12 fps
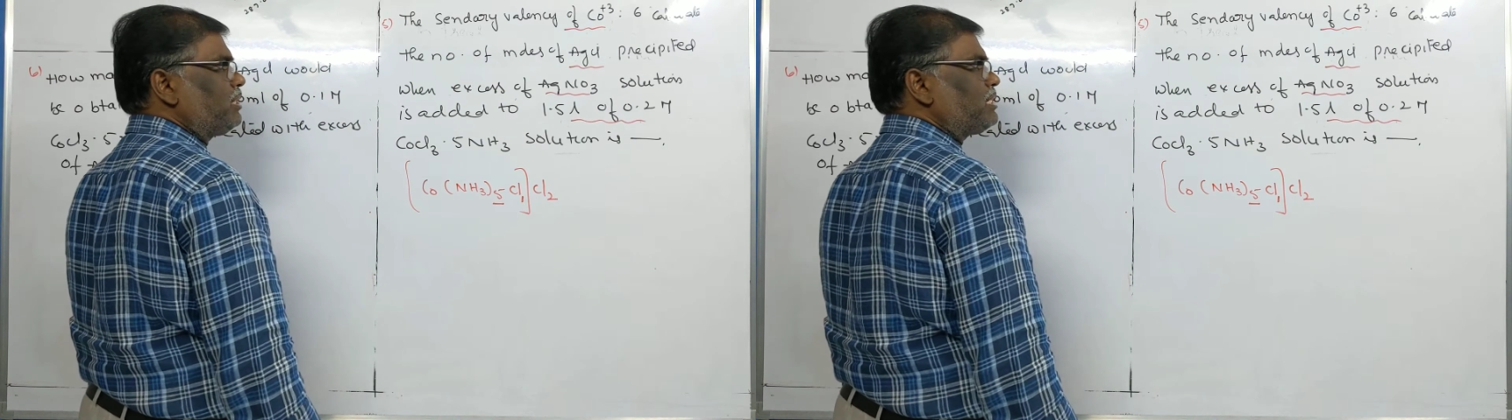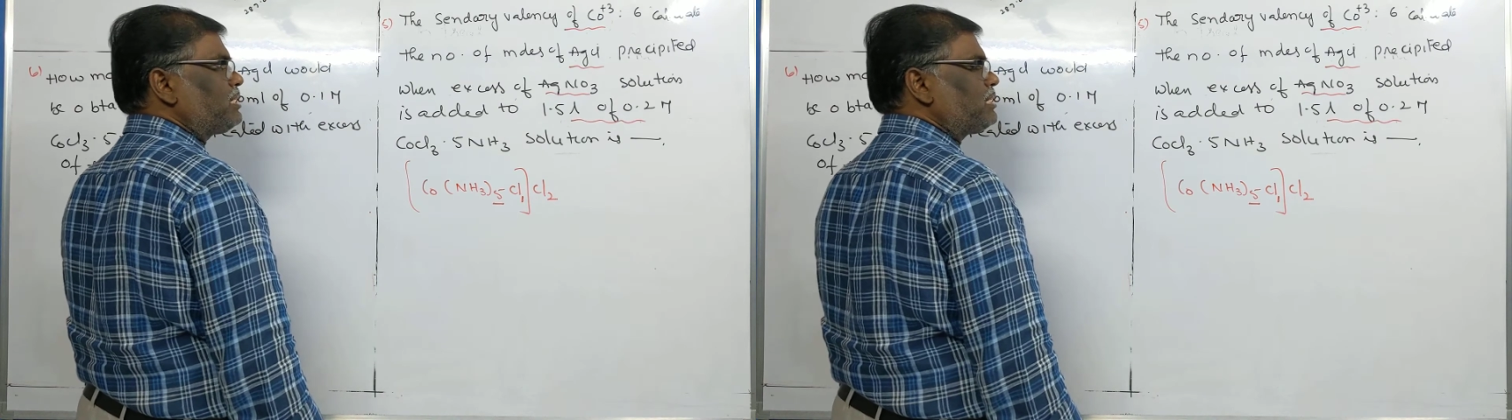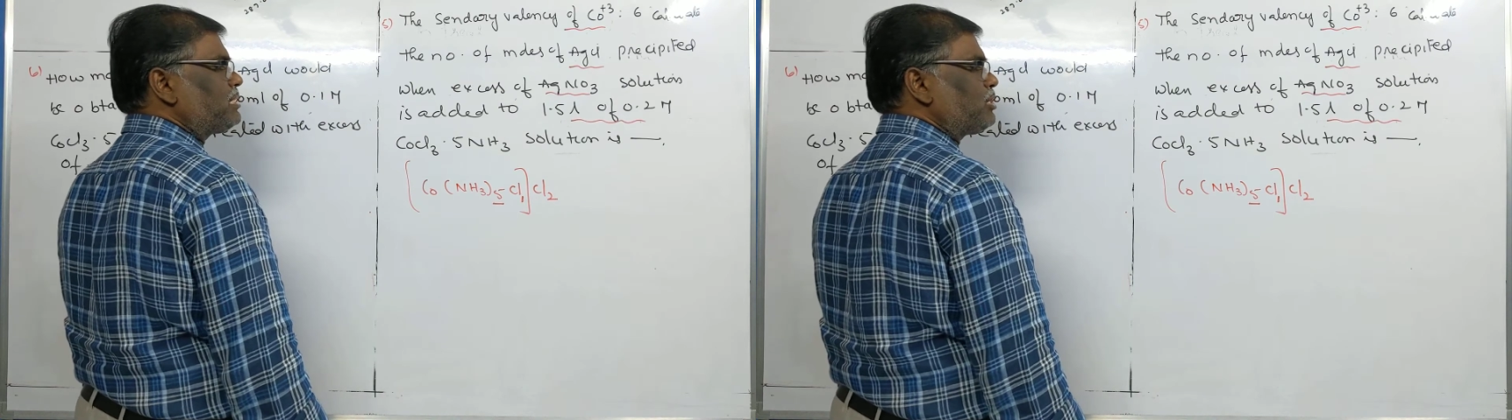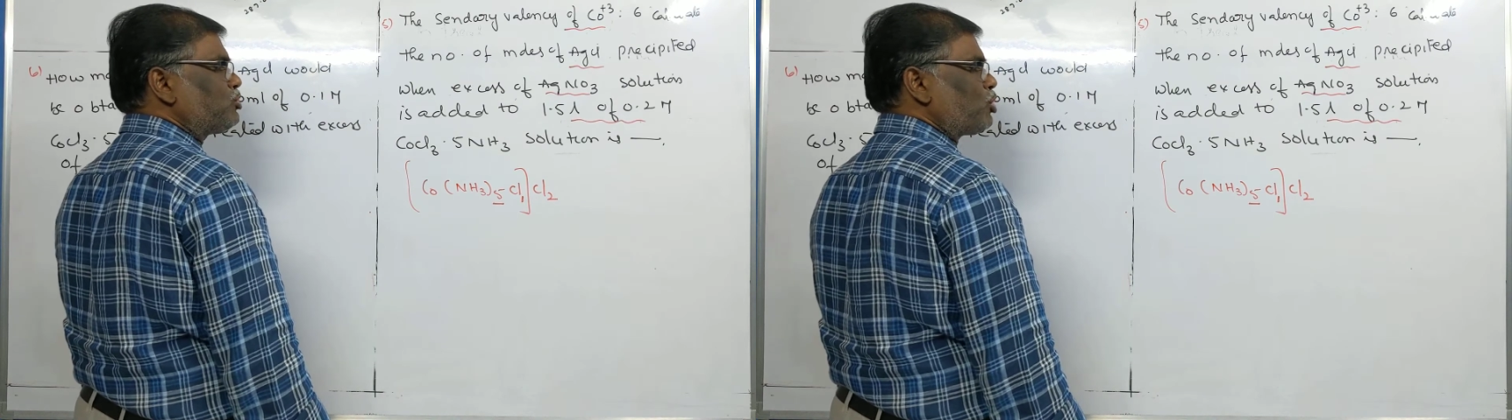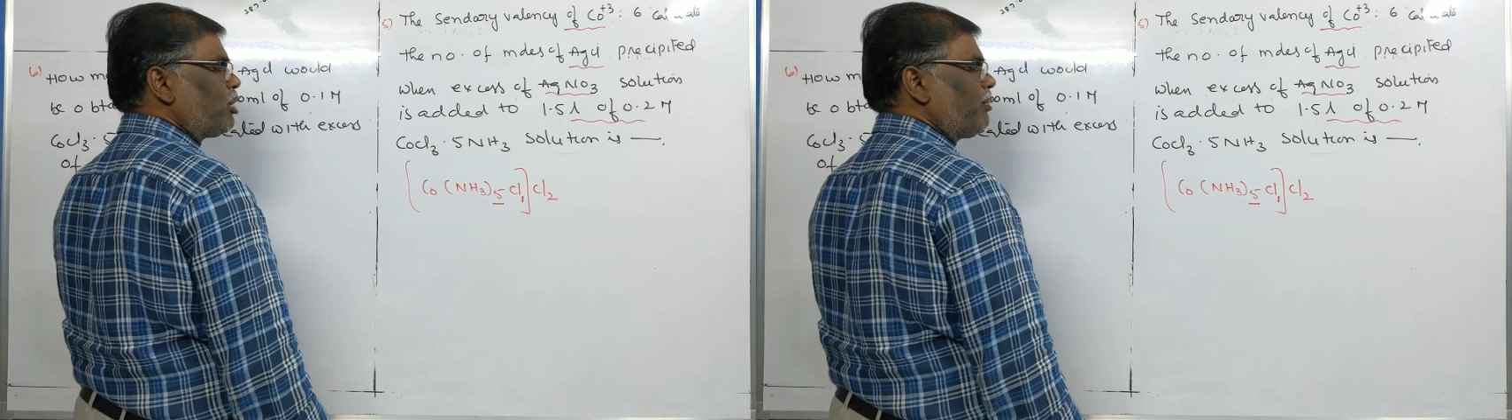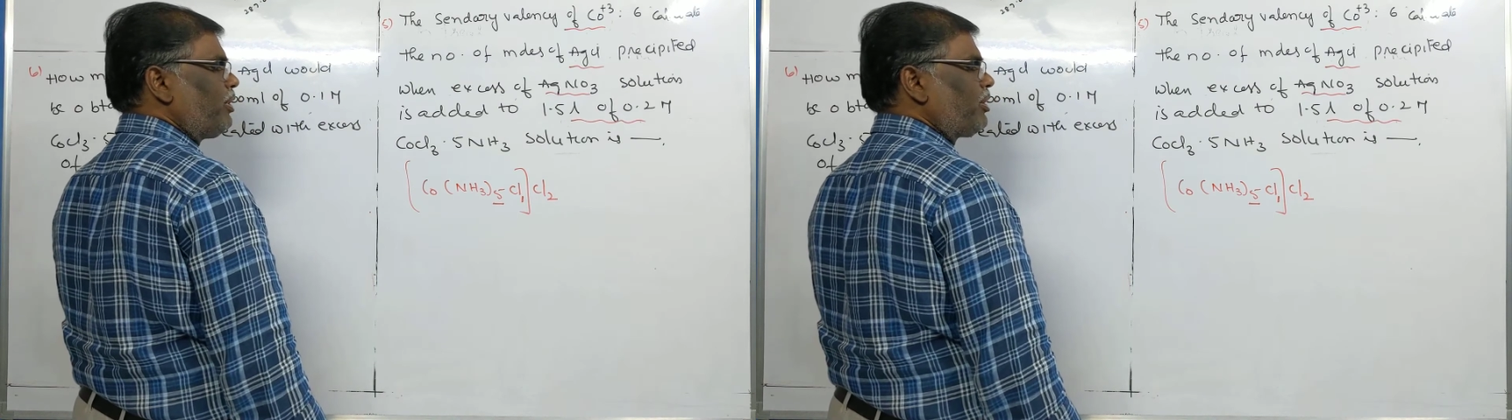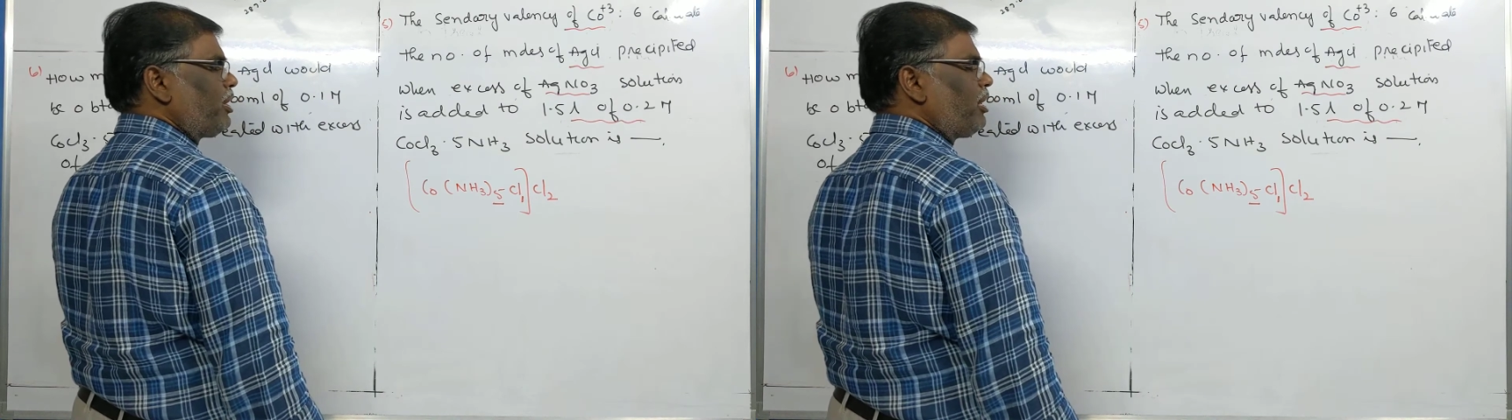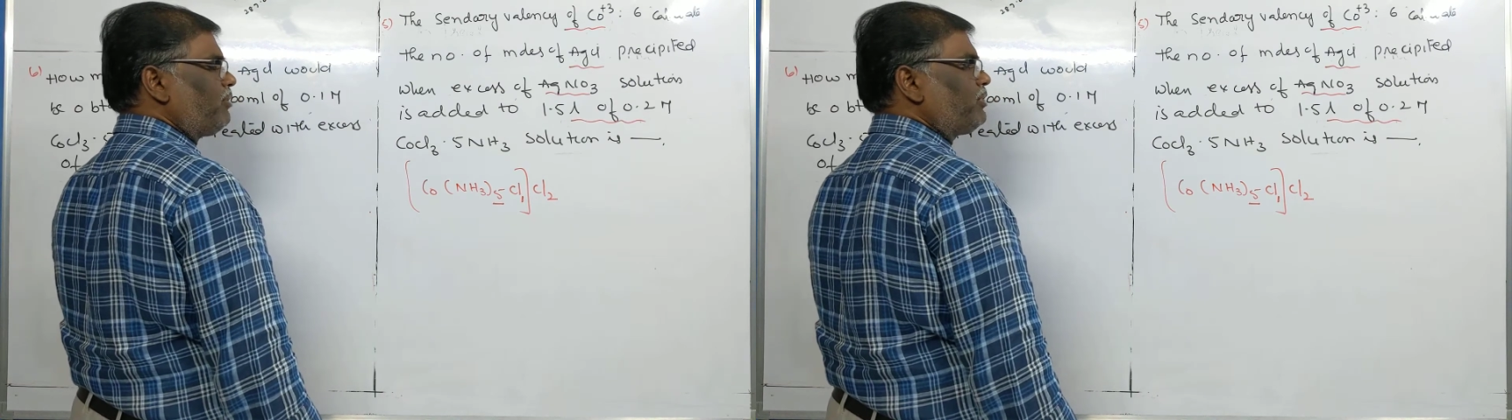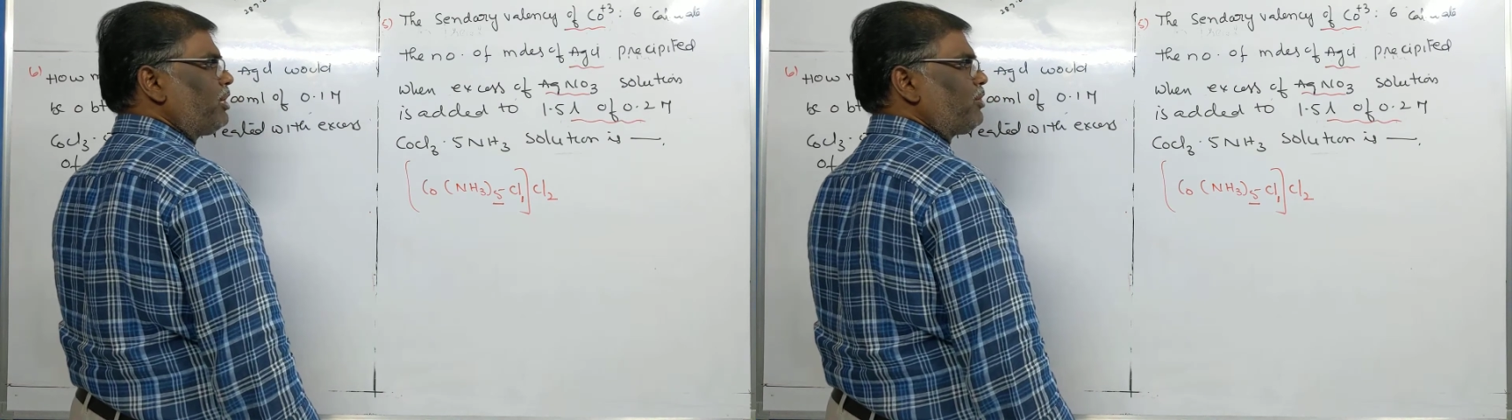this is the geometry of the